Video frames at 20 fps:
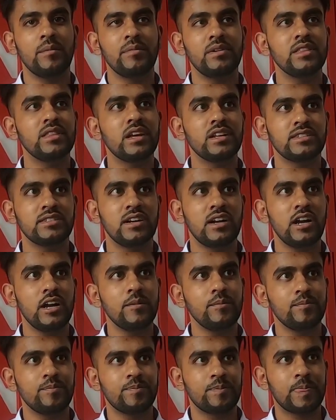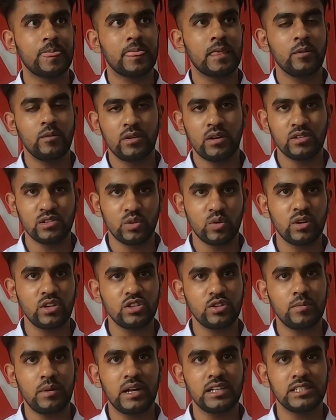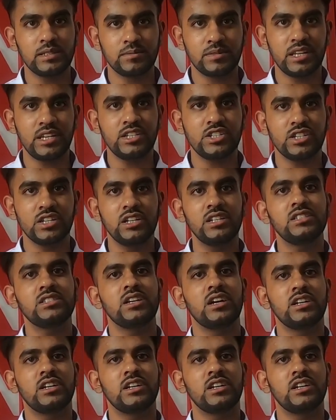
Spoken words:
In that time when I was looking to buy some t-shirts,